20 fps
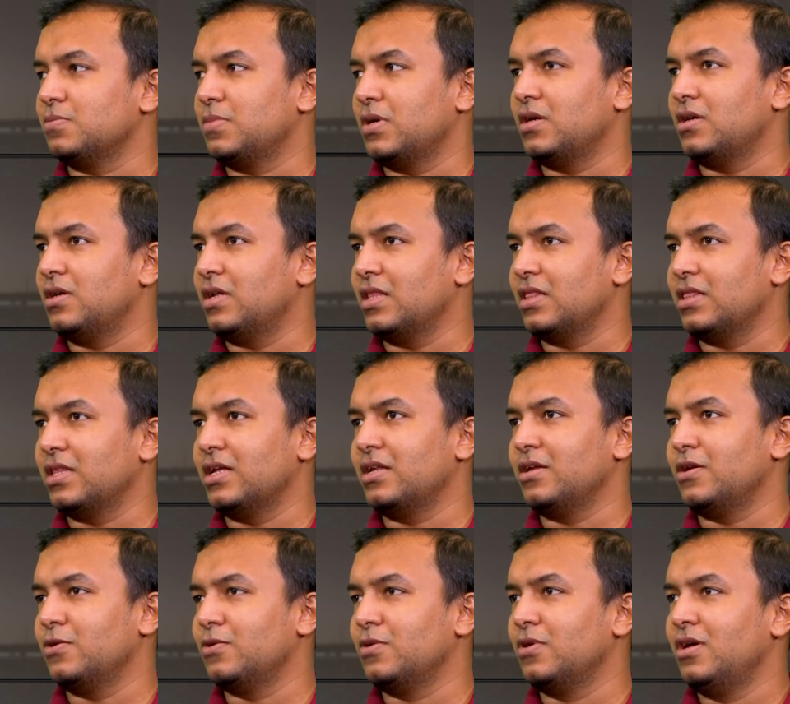But till
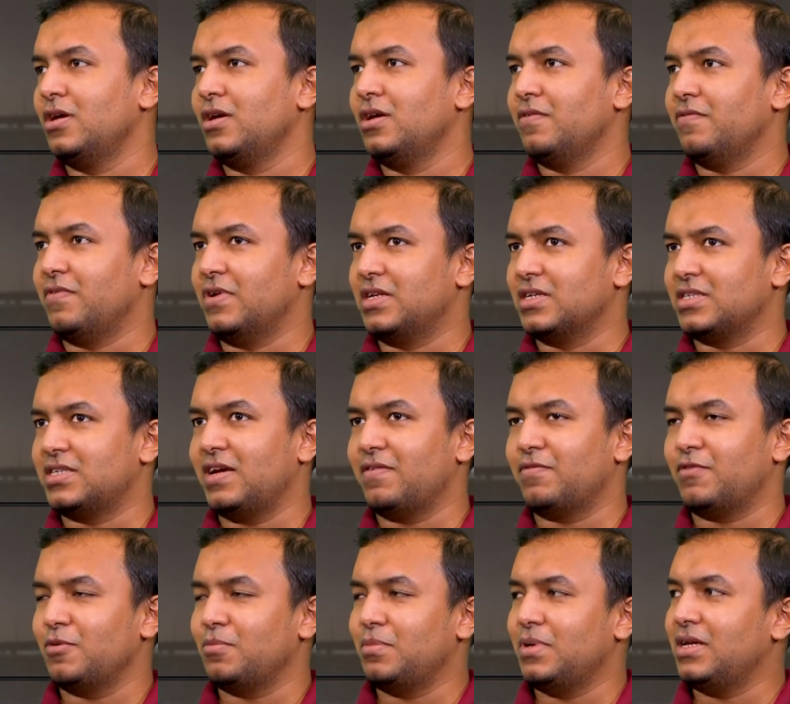then, you know, we'll just
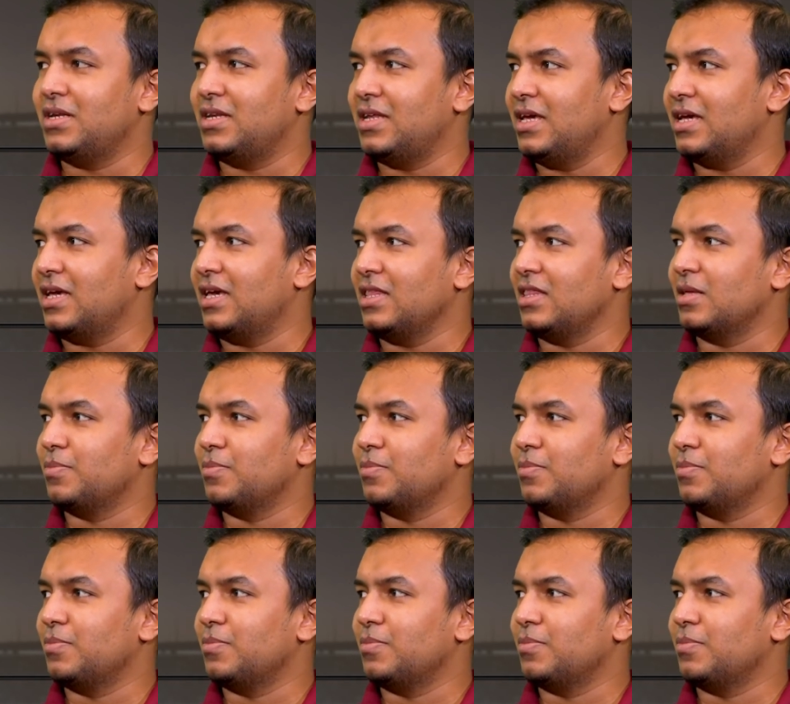have to be taking